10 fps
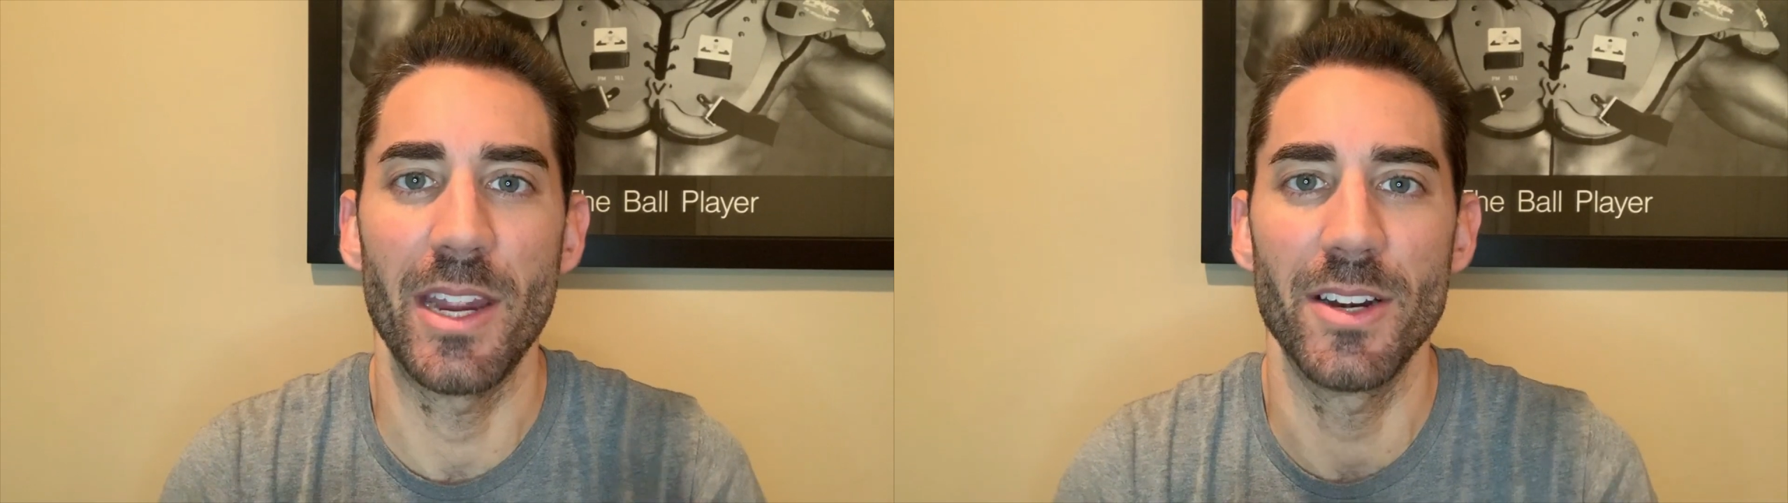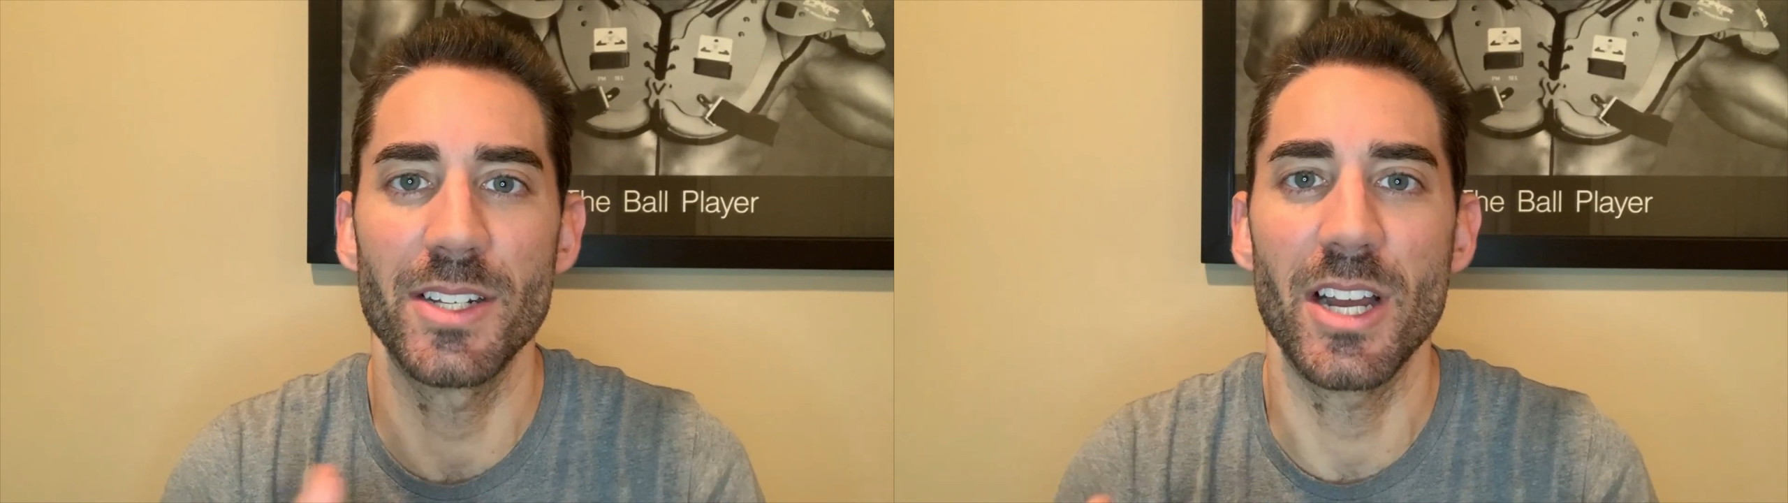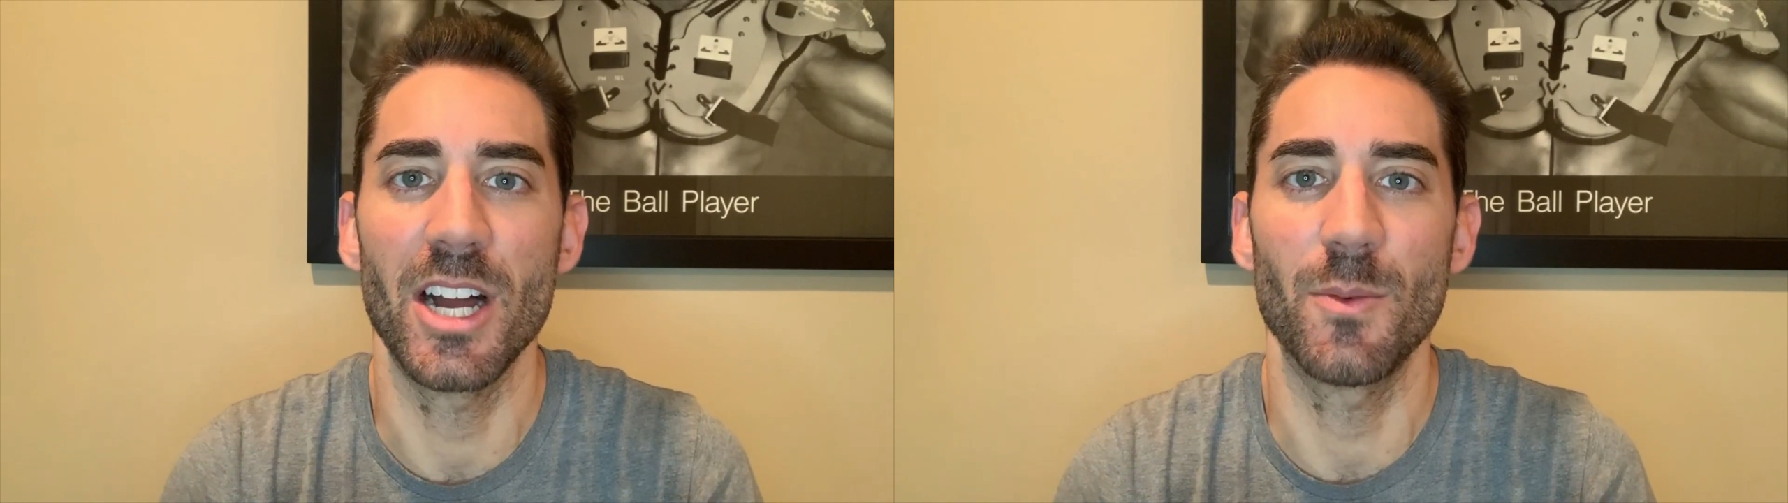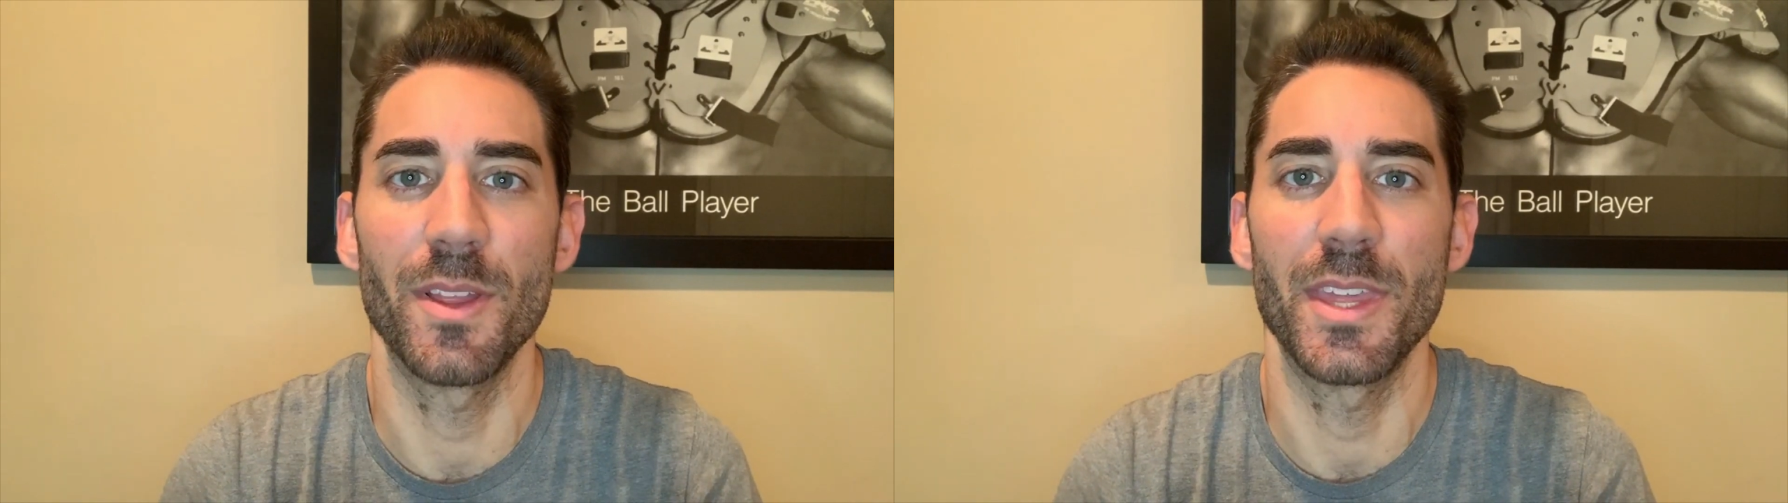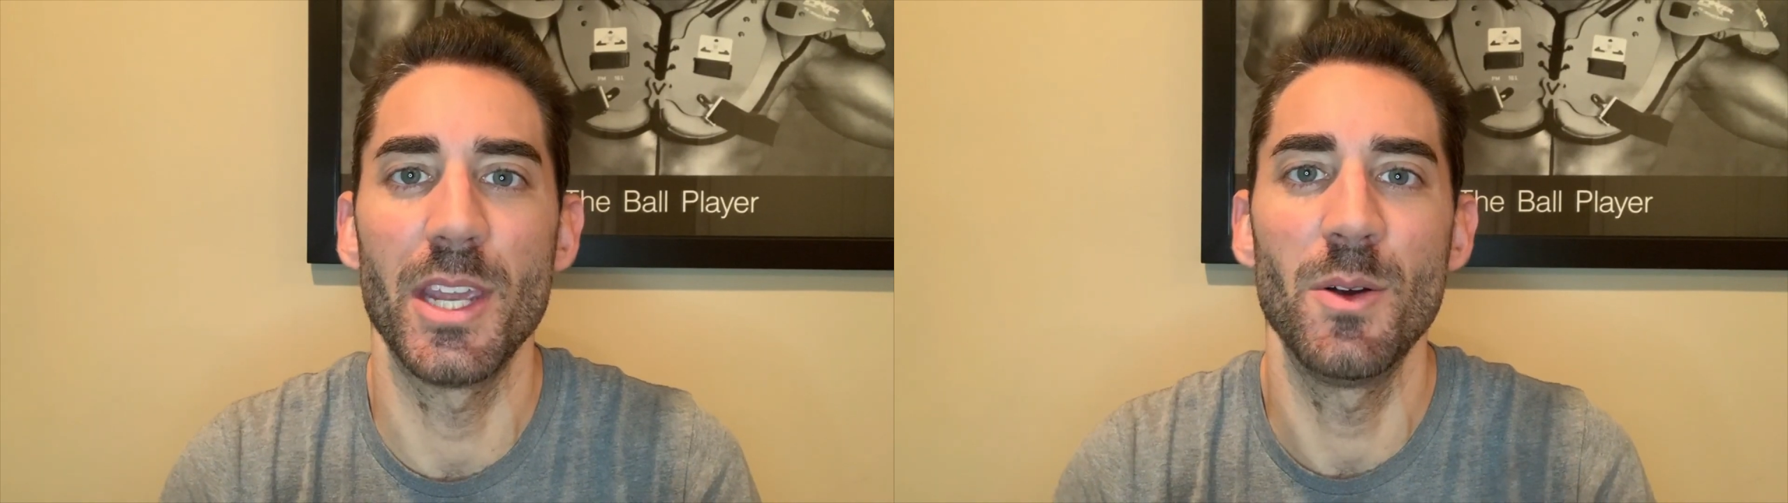here to talk
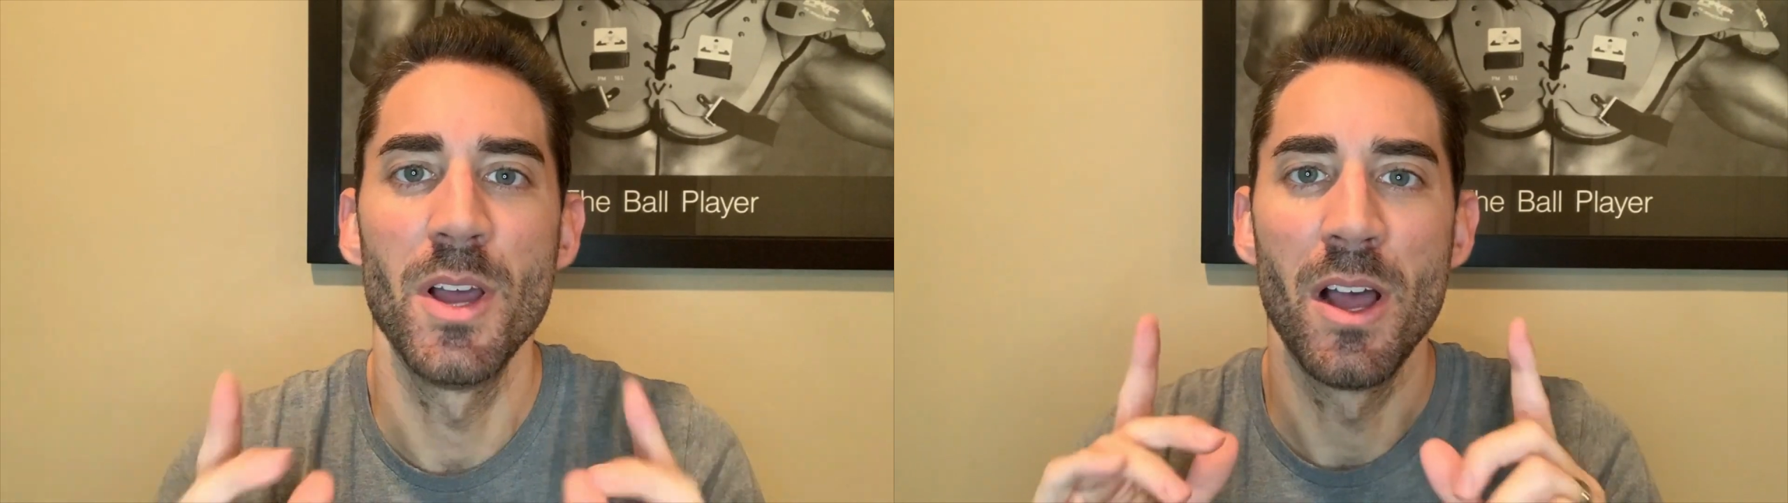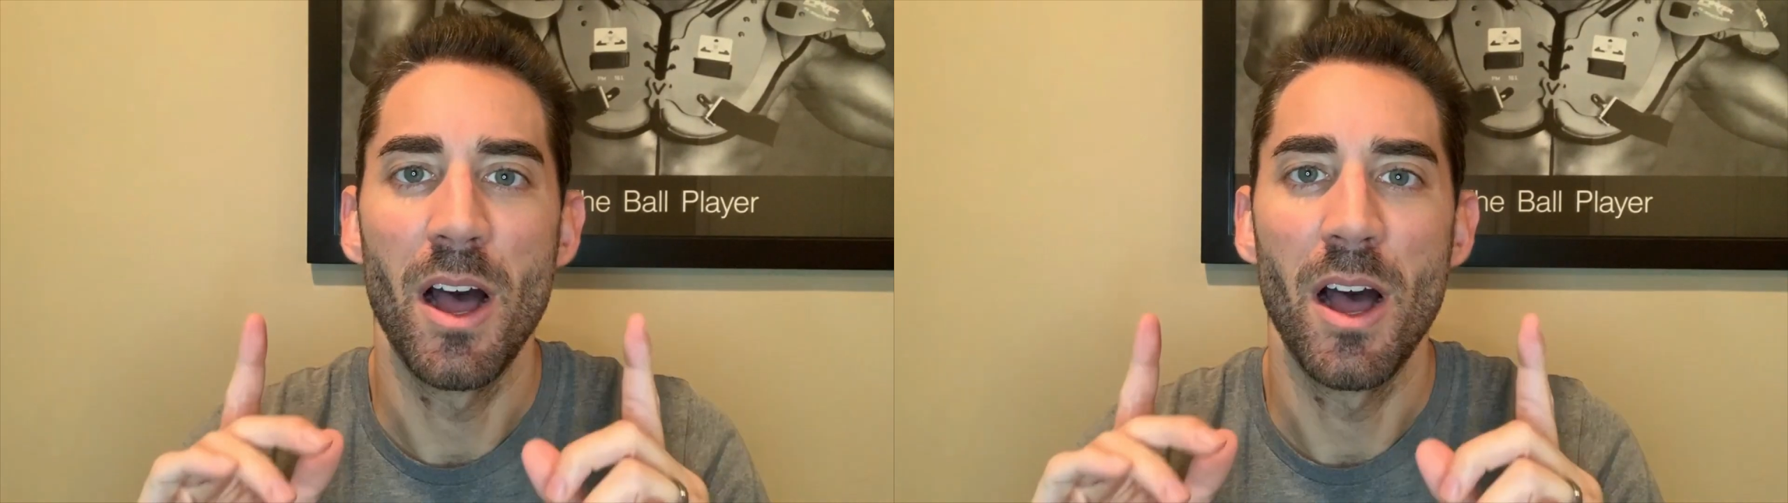with you